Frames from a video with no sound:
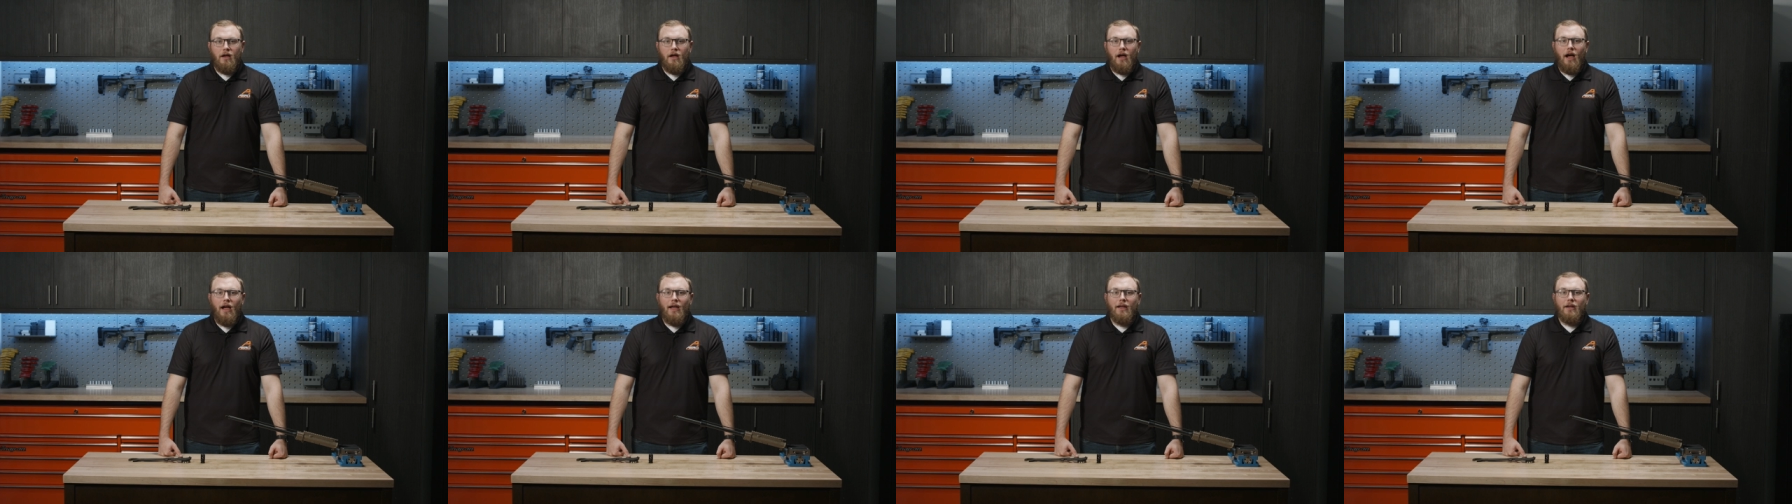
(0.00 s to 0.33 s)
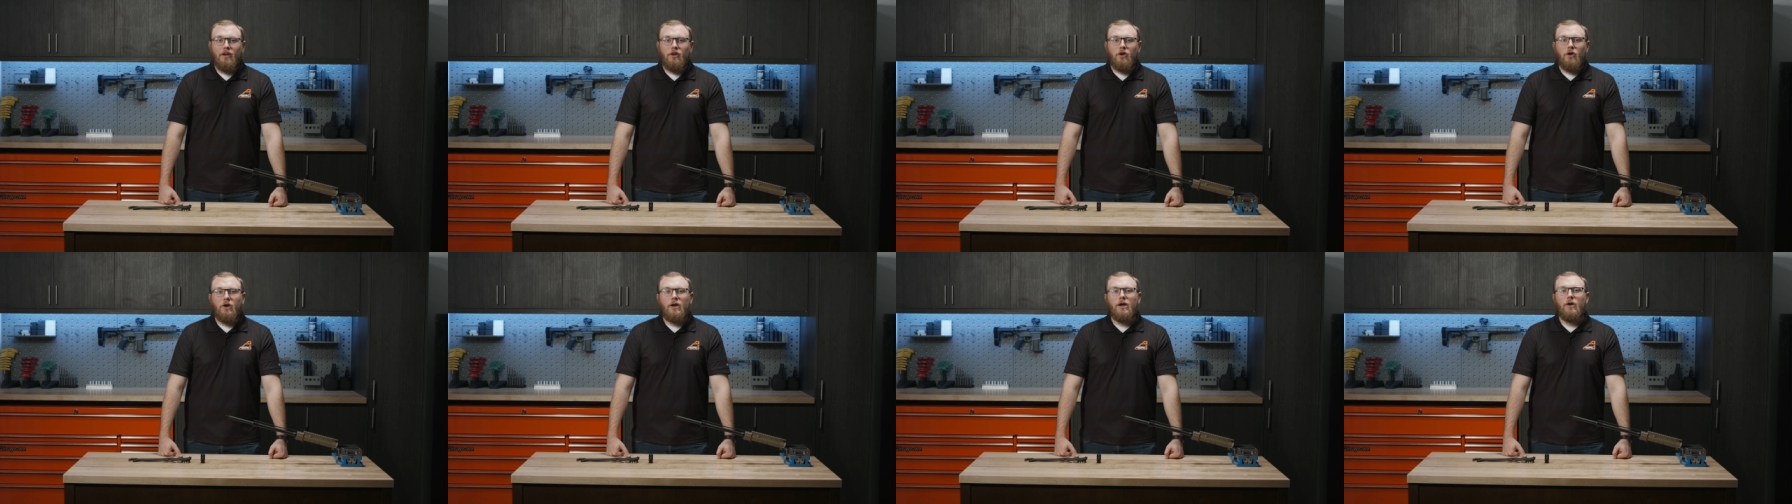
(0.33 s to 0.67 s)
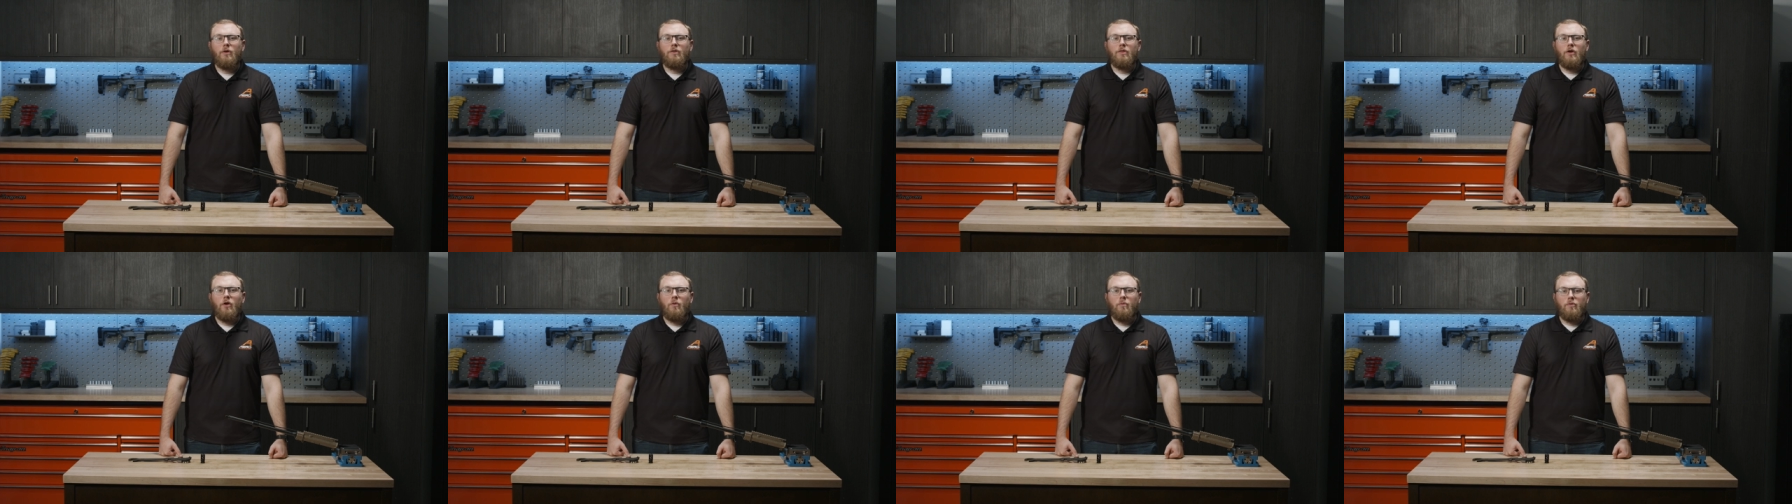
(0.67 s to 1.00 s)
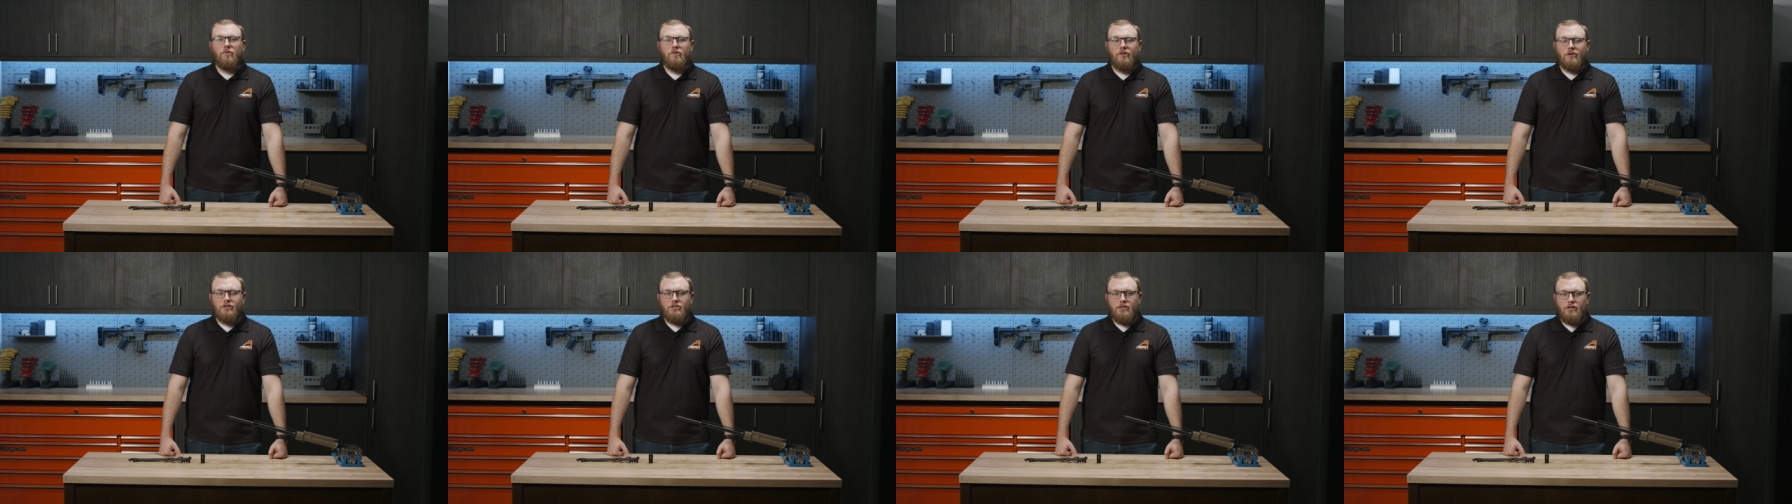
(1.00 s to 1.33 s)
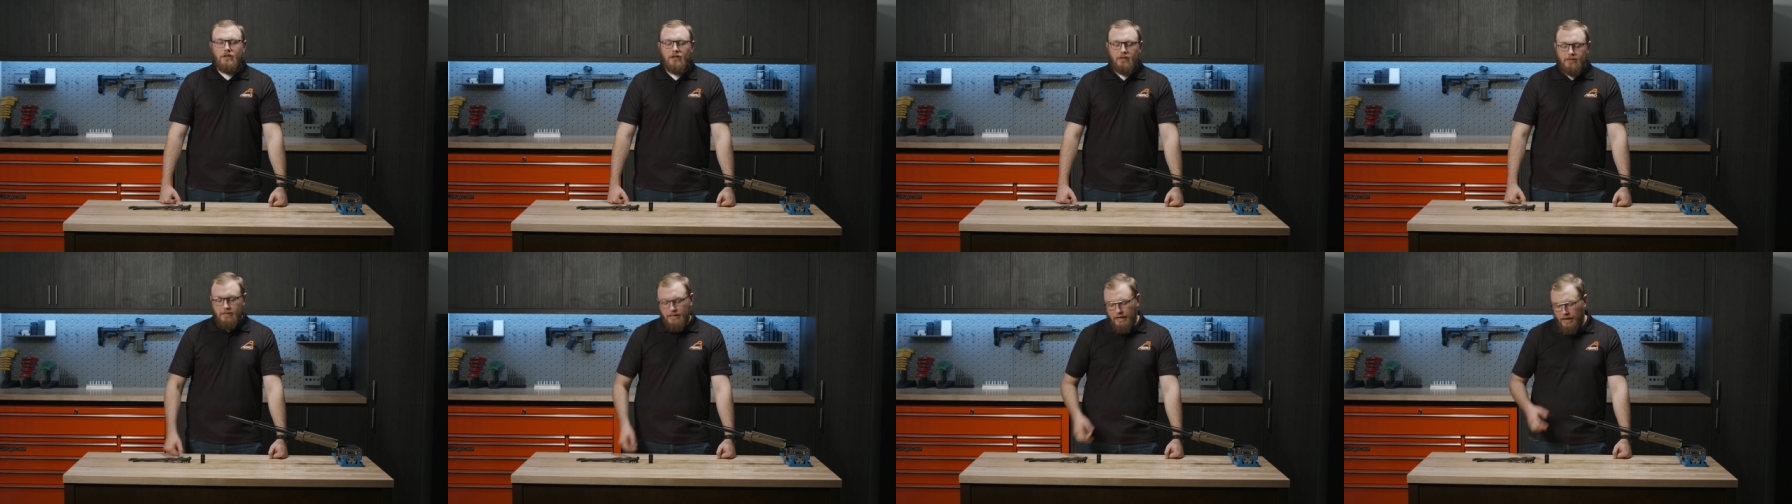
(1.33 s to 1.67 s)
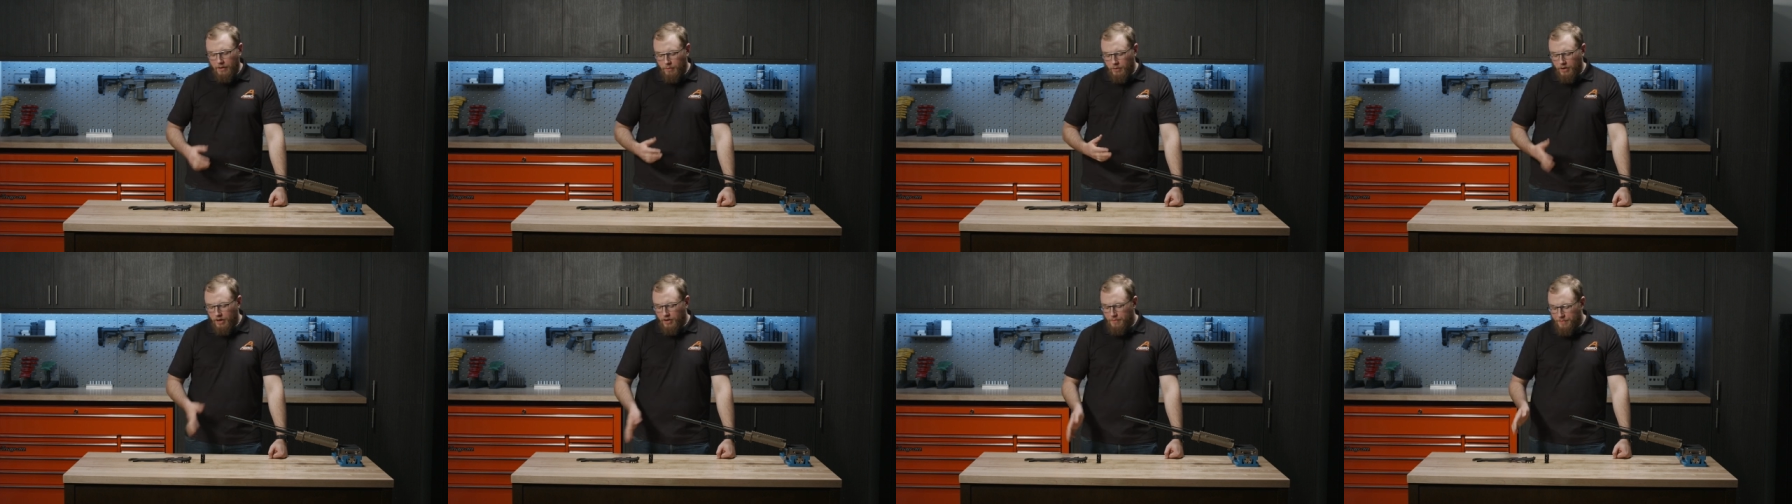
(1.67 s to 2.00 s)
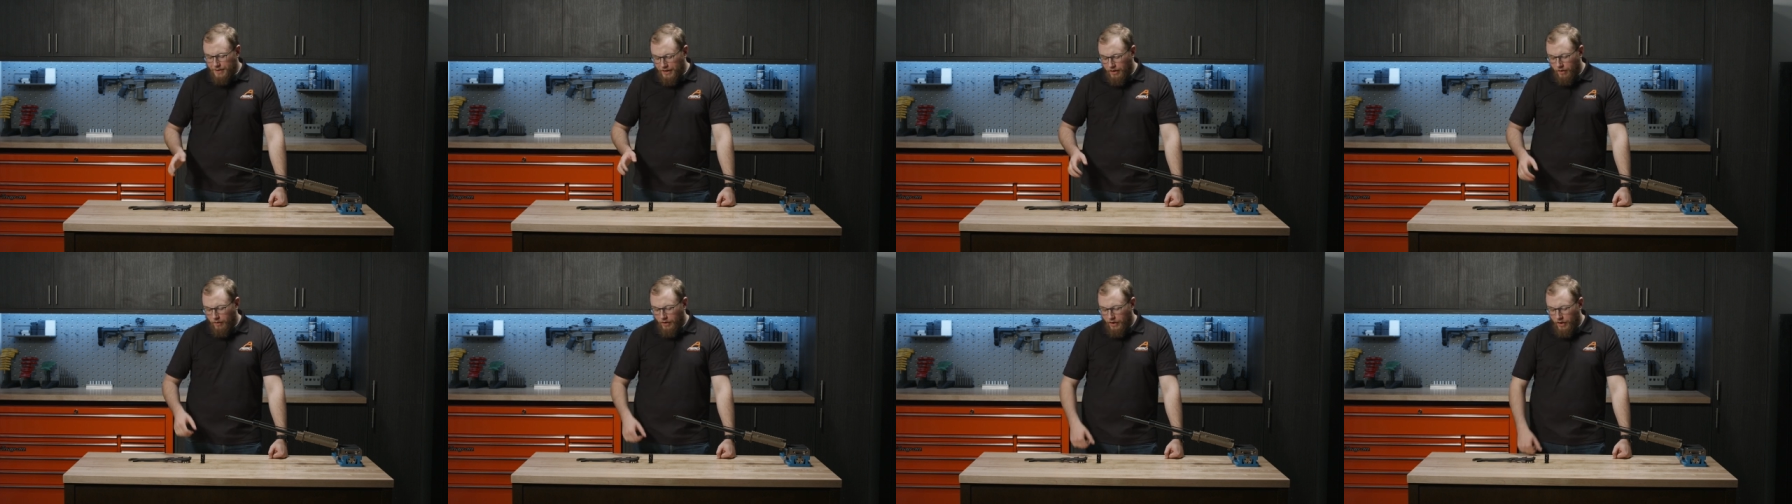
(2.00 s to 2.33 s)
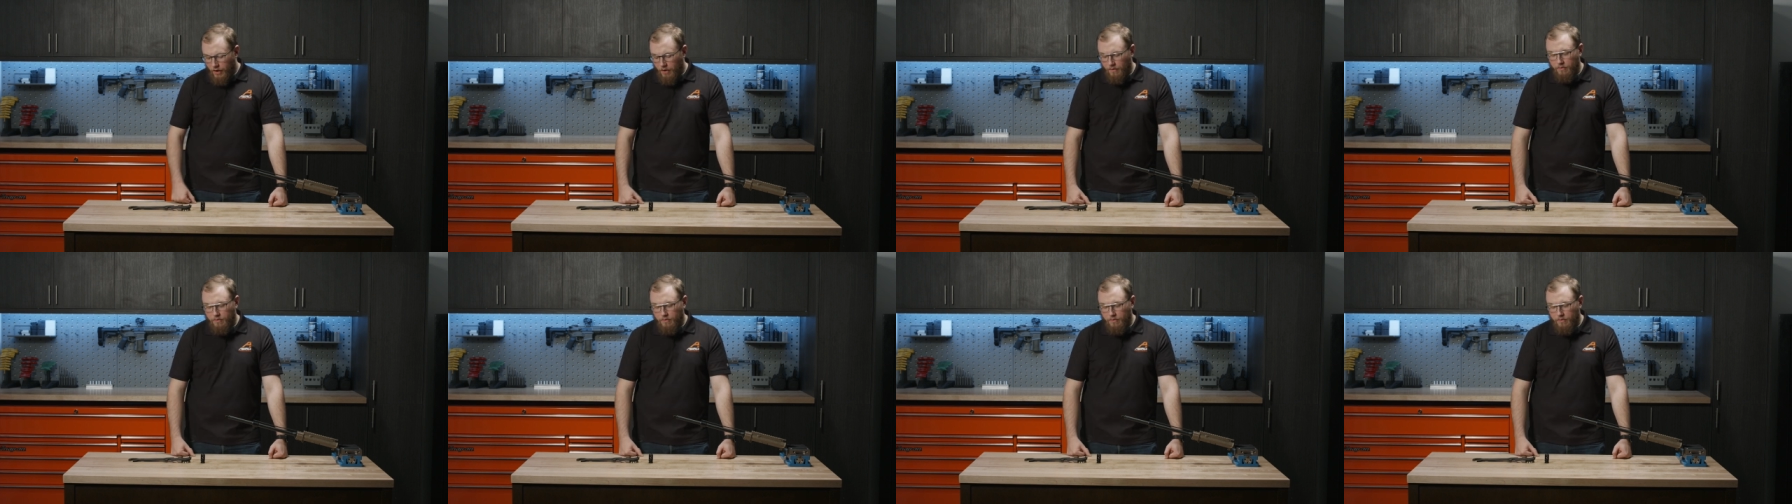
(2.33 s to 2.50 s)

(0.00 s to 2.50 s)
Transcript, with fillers: Hi, Kirk here with Aero Precision. Today we're going to be going